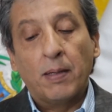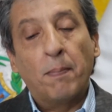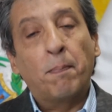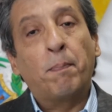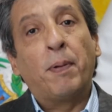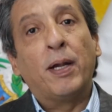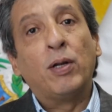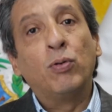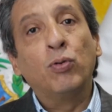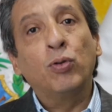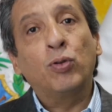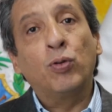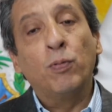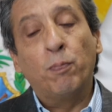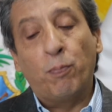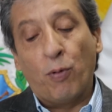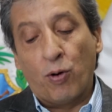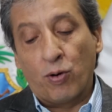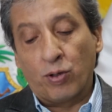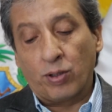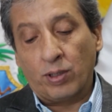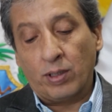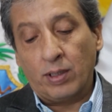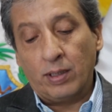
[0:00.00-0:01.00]
Peru
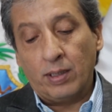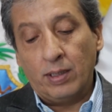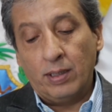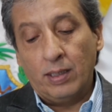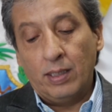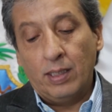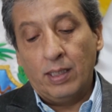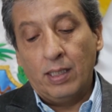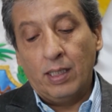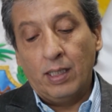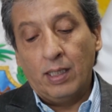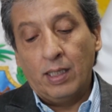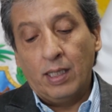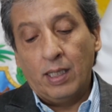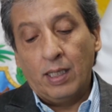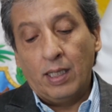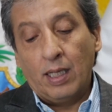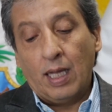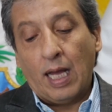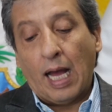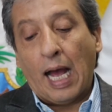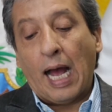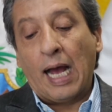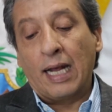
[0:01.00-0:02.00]
supports
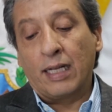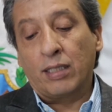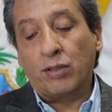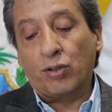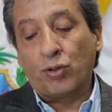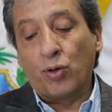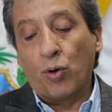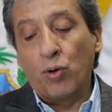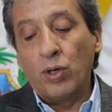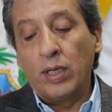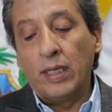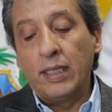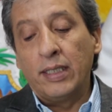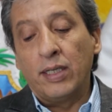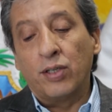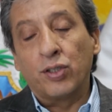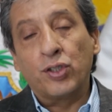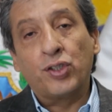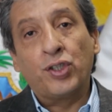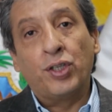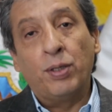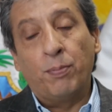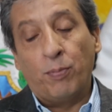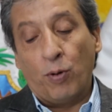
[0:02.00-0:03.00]
a strong
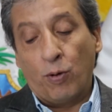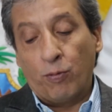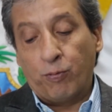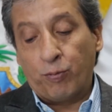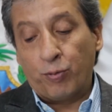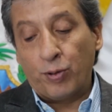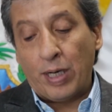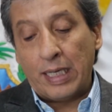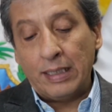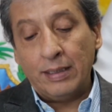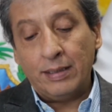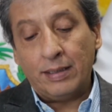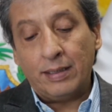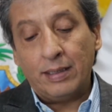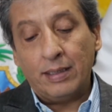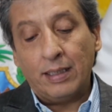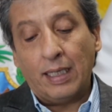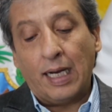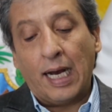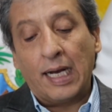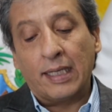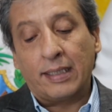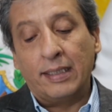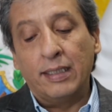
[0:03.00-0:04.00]
leadership of France
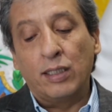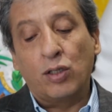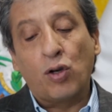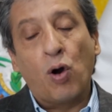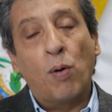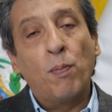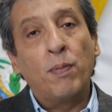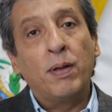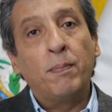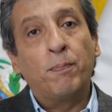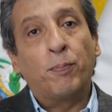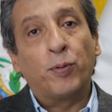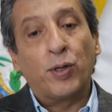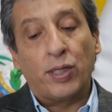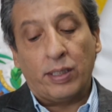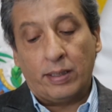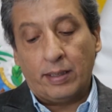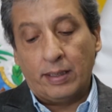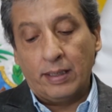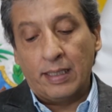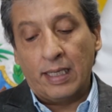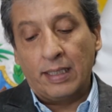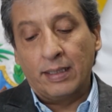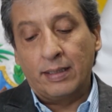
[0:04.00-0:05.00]
as incoming
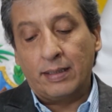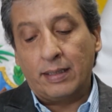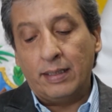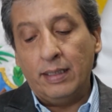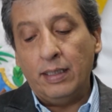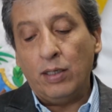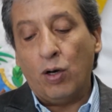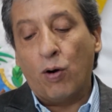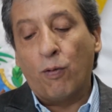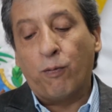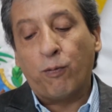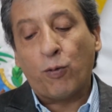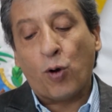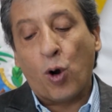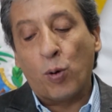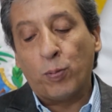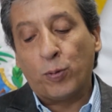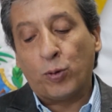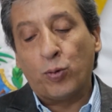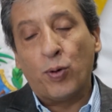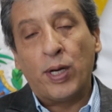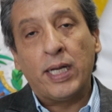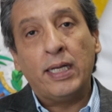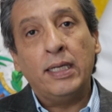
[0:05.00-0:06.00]
presidency of
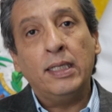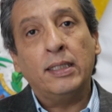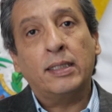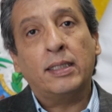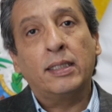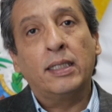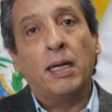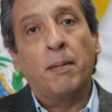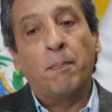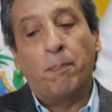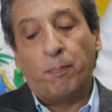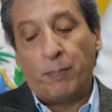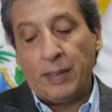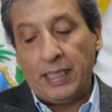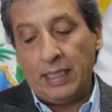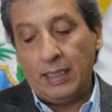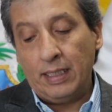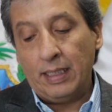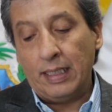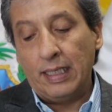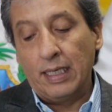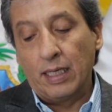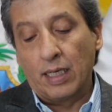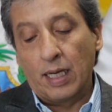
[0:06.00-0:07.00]
COP20
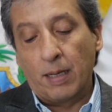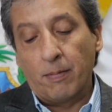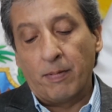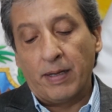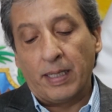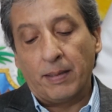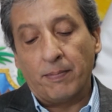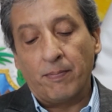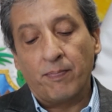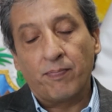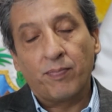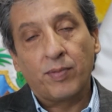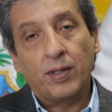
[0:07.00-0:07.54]
CMP11.